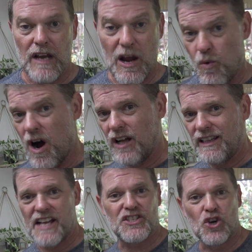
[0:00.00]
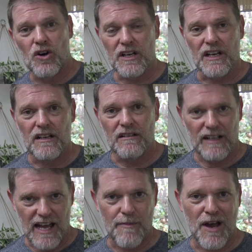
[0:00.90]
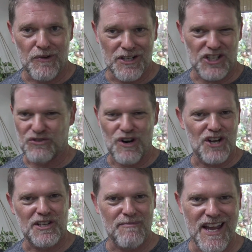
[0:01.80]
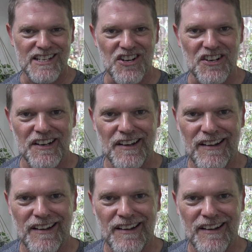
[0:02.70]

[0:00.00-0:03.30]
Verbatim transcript: And while that's cooking, how about we just throw some eggs on?